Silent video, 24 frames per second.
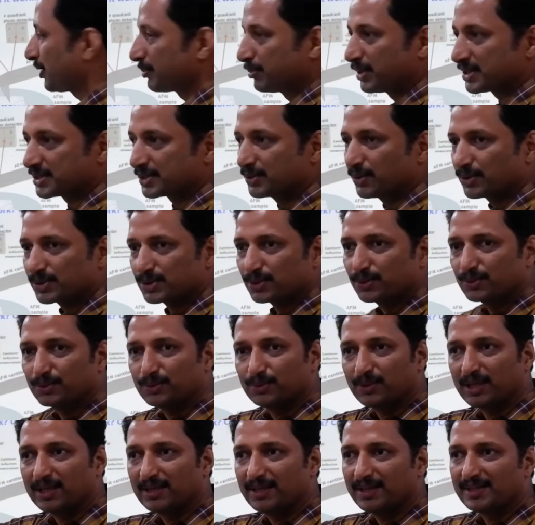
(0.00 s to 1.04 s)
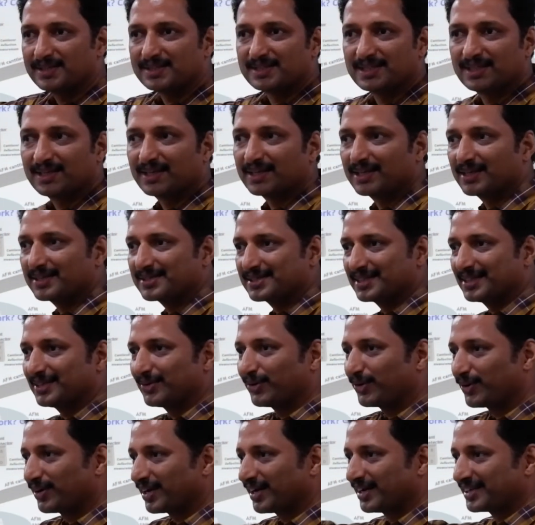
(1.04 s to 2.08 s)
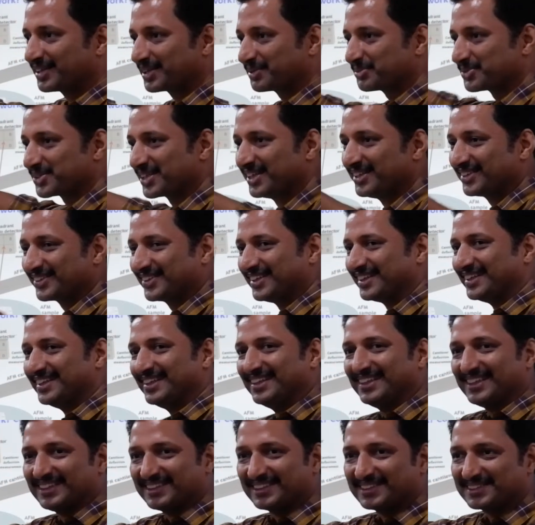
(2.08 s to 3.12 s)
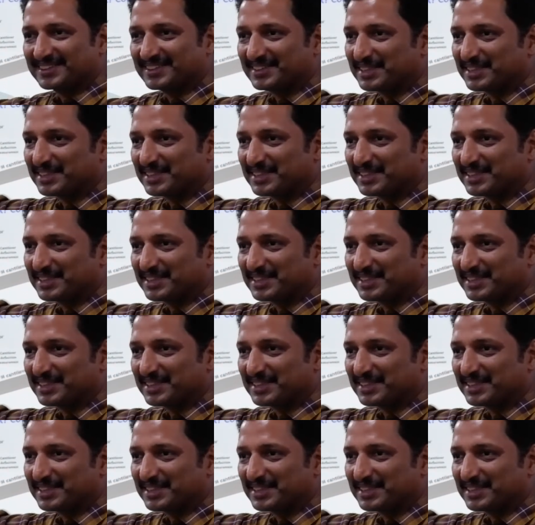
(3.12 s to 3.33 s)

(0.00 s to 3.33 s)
a bus goes through IAST, I can see all atoms. Okay, it's